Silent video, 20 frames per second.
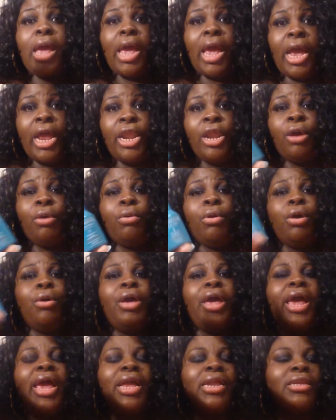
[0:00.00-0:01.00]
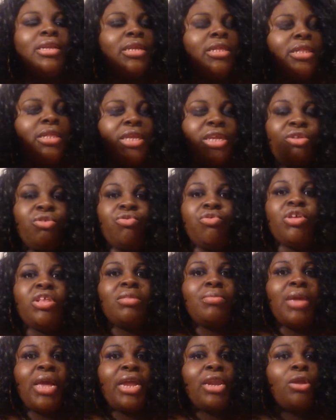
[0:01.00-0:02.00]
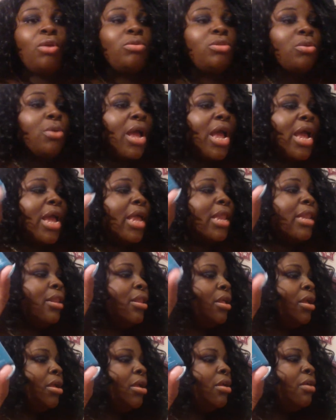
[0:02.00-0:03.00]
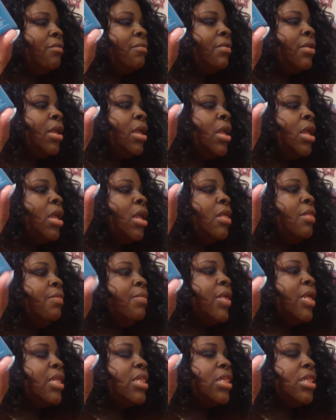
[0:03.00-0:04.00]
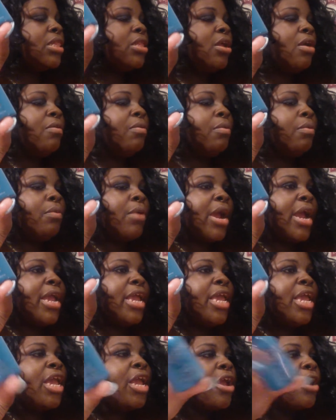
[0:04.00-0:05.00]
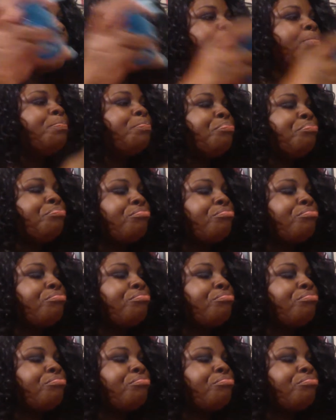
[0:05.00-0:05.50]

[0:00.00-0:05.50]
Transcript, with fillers: I know. Okay, just trust me. I know. So I love this stuff right here.